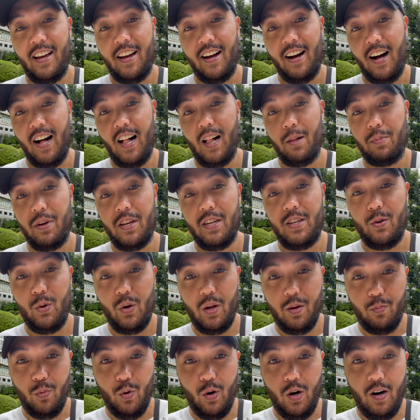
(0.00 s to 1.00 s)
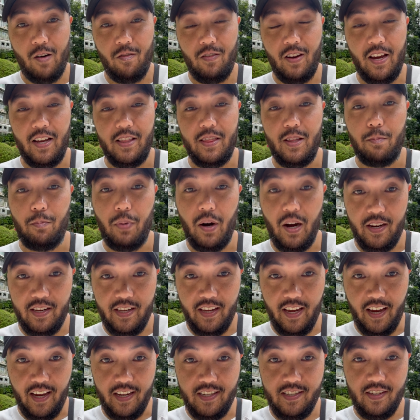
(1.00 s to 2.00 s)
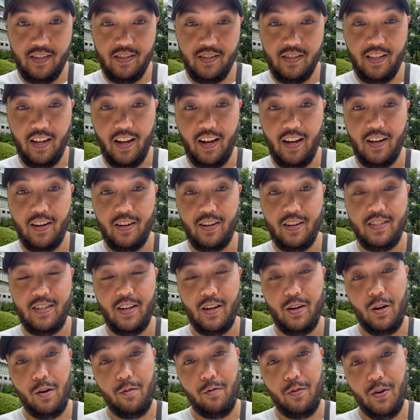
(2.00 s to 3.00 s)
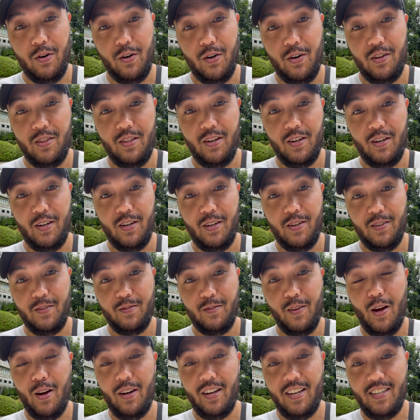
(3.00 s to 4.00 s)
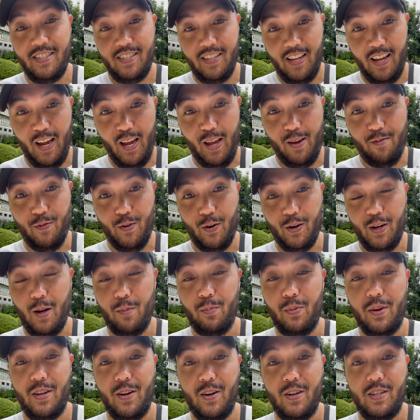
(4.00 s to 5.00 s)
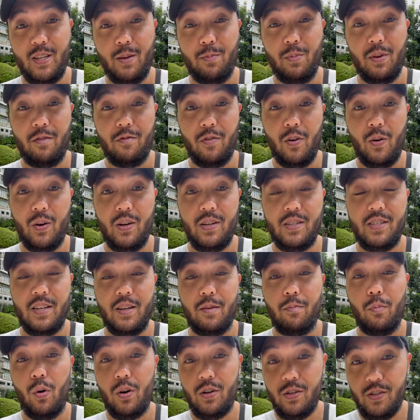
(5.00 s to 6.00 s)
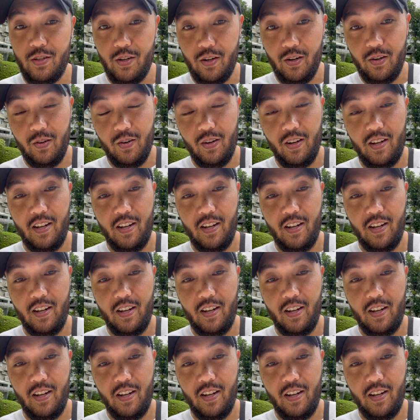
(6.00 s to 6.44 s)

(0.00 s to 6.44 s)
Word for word: I'll be doing more of like the podcast style, because I know for the longest time, for a couple of years, I've been focusing more so